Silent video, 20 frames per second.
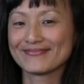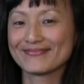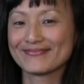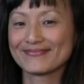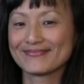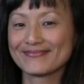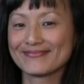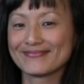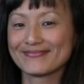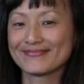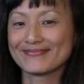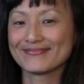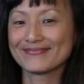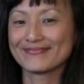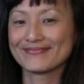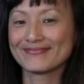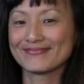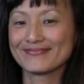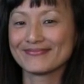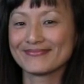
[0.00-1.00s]

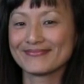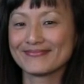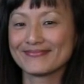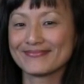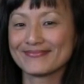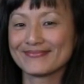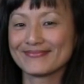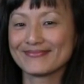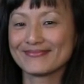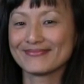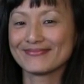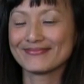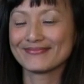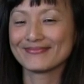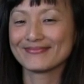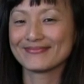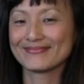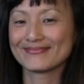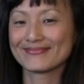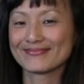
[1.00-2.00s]

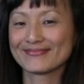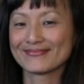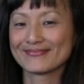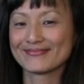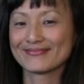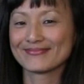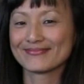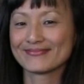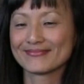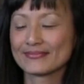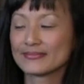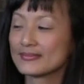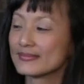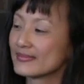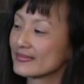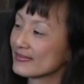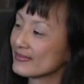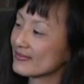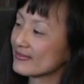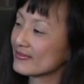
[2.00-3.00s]

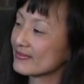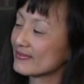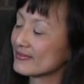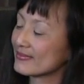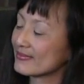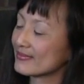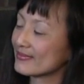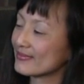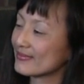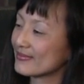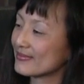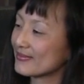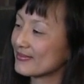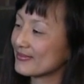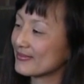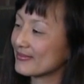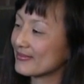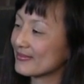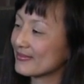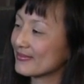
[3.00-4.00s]

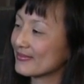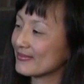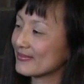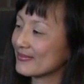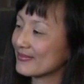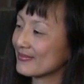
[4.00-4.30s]
[no speech]